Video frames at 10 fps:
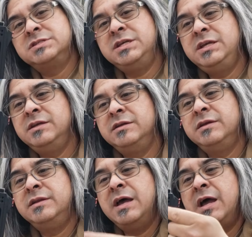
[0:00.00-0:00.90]
see,
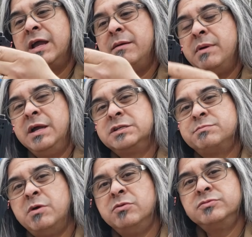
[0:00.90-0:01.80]
now I got my
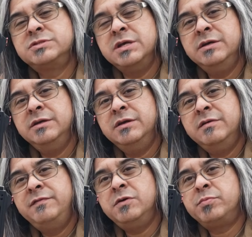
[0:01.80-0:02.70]
exposed
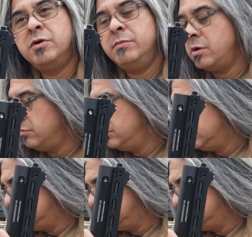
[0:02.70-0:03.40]
fill probe hole.